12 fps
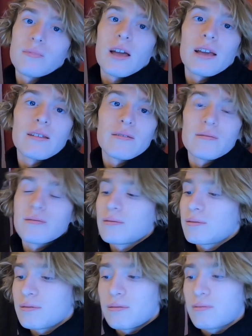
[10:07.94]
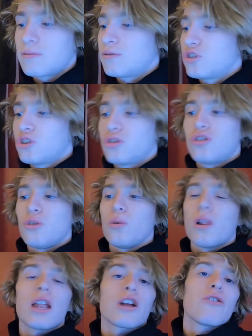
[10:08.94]
I can do a
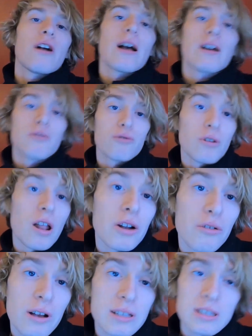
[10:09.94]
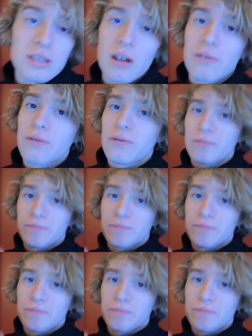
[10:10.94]
lot of crazy stuff.